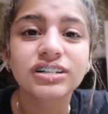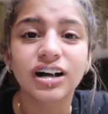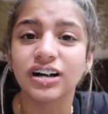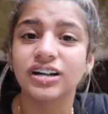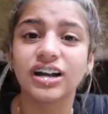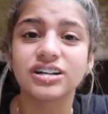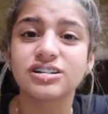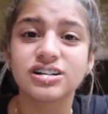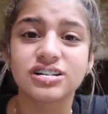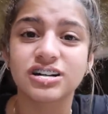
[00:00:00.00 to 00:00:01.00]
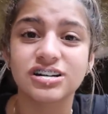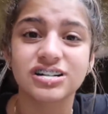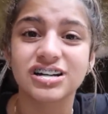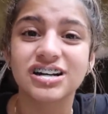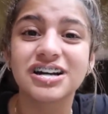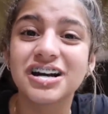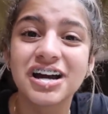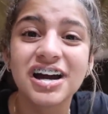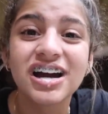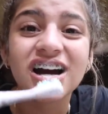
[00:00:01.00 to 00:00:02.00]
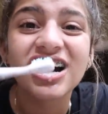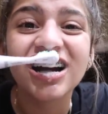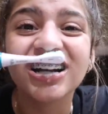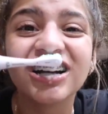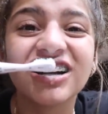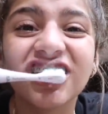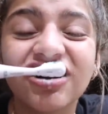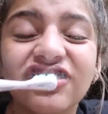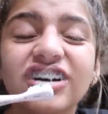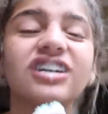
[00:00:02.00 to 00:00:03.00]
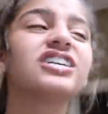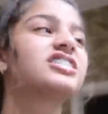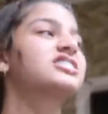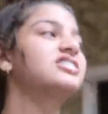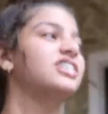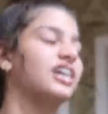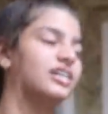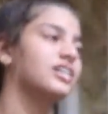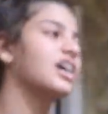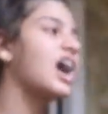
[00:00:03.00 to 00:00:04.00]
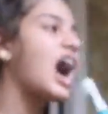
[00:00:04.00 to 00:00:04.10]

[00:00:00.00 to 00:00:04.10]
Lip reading: Sorry, that is disgusting. And then over, so yeah.